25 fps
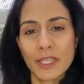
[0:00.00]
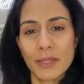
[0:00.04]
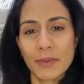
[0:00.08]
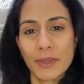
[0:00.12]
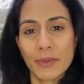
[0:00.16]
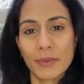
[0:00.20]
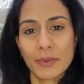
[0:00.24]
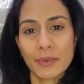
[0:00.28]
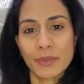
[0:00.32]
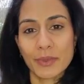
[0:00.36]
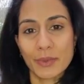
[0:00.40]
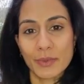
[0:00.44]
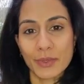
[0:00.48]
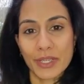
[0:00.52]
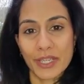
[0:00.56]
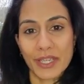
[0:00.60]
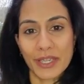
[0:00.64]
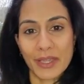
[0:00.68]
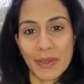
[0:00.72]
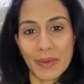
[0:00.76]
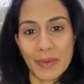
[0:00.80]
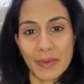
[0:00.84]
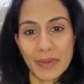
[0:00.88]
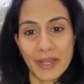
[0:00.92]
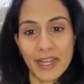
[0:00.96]
people
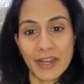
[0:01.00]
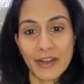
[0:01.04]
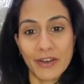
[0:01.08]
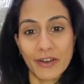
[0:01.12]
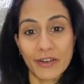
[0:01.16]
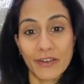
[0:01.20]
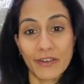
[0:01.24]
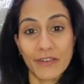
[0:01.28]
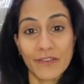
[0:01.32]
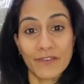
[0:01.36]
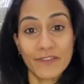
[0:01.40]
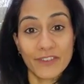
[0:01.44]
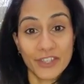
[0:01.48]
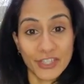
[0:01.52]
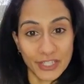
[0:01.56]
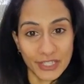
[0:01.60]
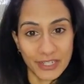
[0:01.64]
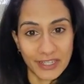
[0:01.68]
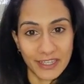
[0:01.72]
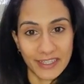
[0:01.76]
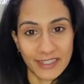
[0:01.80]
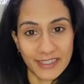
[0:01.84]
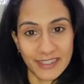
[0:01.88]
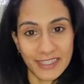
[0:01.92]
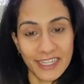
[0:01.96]
talking about
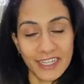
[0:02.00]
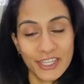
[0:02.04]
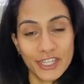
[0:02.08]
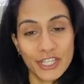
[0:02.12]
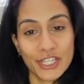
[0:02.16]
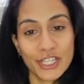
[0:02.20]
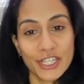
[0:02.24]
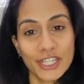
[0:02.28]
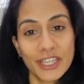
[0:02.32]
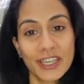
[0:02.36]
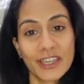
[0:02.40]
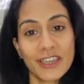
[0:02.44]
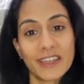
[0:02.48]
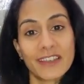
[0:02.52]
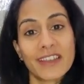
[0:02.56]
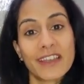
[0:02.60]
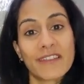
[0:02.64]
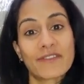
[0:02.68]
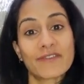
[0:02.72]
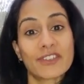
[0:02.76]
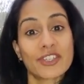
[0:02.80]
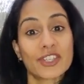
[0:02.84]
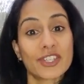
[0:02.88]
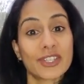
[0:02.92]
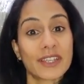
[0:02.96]
visualization
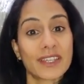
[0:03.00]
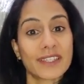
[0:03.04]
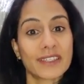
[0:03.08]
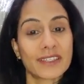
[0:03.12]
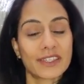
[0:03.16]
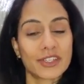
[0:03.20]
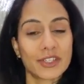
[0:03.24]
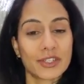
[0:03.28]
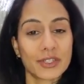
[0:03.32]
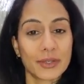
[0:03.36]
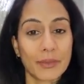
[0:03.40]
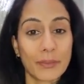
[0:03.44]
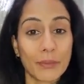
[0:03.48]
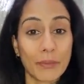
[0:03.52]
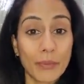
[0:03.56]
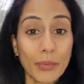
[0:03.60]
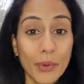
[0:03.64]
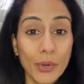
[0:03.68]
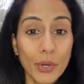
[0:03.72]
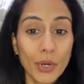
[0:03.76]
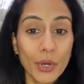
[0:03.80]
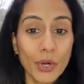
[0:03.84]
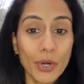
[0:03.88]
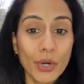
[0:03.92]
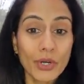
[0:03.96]
and visualization
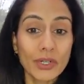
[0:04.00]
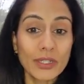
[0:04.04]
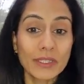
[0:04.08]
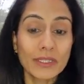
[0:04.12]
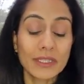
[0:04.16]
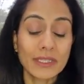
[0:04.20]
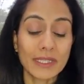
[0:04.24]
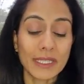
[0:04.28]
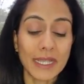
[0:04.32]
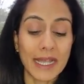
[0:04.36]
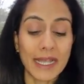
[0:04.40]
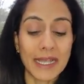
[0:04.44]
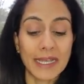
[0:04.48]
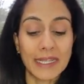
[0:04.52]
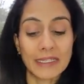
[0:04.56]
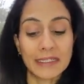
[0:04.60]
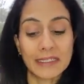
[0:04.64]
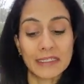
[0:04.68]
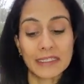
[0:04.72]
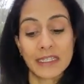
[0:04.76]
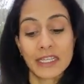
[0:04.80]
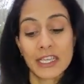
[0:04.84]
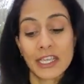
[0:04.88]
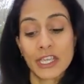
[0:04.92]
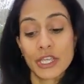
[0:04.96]
boards
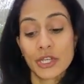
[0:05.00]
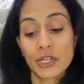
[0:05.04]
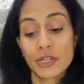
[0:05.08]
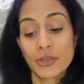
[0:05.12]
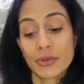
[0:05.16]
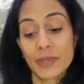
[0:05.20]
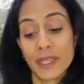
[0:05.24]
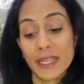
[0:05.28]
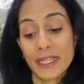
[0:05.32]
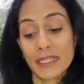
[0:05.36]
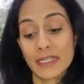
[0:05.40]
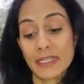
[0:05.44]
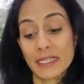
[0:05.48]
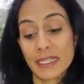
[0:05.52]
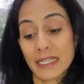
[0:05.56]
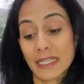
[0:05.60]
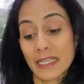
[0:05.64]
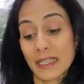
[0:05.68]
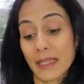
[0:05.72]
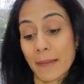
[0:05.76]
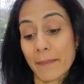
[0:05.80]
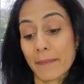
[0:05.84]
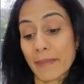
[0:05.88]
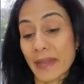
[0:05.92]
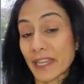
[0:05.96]
and
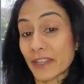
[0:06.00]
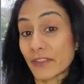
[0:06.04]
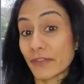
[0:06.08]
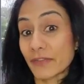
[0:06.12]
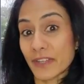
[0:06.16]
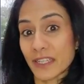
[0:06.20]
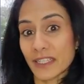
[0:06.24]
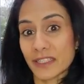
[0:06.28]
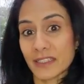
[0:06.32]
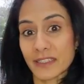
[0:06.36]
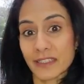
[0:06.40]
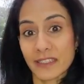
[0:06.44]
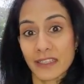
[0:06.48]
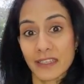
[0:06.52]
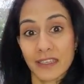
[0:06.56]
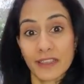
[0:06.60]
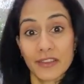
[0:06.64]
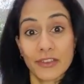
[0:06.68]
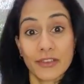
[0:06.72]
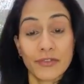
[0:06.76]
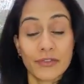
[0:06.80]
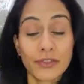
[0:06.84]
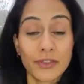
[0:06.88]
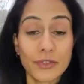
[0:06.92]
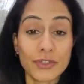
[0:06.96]
creating and
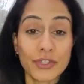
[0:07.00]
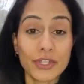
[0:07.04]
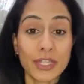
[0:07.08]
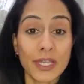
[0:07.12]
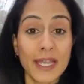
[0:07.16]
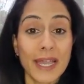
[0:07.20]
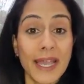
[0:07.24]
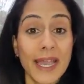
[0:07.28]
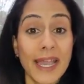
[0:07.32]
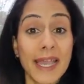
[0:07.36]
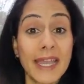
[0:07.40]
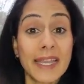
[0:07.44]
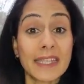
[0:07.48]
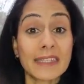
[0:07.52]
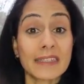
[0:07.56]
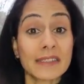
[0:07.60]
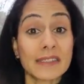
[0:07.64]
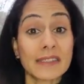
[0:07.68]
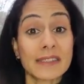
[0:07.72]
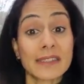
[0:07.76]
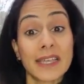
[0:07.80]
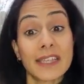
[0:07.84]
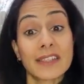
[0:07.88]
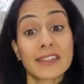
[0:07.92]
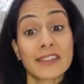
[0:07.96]
manifesting the future ahead and
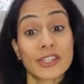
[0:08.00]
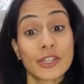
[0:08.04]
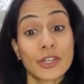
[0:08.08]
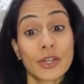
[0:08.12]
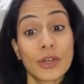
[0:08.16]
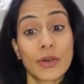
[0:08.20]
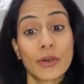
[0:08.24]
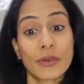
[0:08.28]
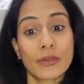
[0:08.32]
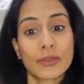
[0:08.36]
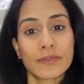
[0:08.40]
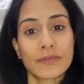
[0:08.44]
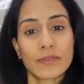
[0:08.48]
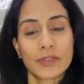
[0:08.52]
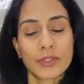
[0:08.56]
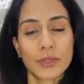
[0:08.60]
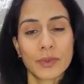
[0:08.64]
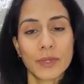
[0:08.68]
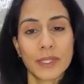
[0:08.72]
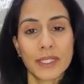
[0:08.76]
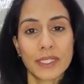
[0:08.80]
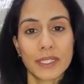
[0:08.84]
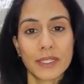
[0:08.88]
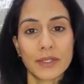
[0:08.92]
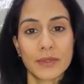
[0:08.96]
setting goals for
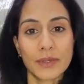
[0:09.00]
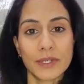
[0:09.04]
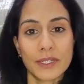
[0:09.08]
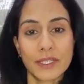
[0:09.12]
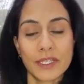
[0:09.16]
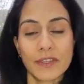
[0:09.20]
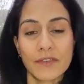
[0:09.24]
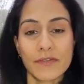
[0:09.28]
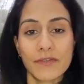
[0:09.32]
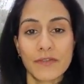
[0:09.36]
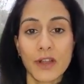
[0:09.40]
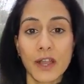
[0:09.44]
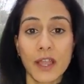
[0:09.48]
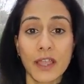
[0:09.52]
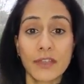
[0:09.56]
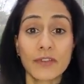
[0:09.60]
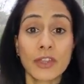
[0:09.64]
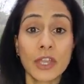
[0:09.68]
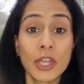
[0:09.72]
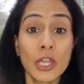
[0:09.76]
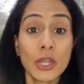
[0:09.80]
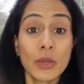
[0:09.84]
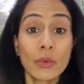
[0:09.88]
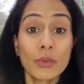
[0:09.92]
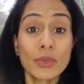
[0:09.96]
2025,
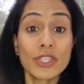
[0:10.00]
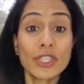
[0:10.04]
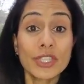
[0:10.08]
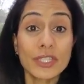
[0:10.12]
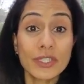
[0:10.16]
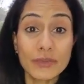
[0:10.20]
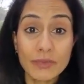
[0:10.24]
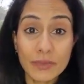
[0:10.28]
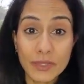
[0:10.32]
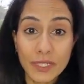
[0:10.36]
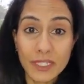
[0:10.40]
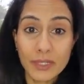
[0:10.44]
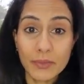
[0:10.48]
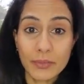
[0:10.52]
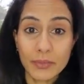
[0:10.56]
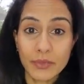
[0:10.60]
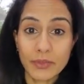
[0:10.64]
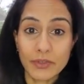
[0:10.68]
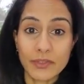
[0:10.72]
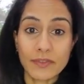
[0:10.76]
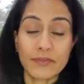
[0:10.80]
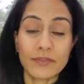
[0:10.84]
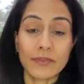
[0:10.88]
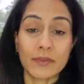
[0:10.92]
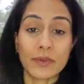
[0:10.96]
which is really
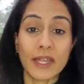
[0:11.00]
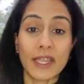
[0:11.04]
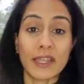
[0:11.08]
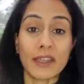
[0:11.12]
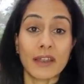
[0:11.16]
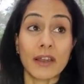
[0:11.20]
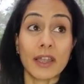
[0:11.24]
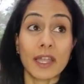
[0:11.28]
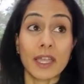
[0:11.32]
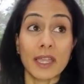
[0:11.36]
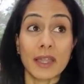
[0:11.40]
beautiful. And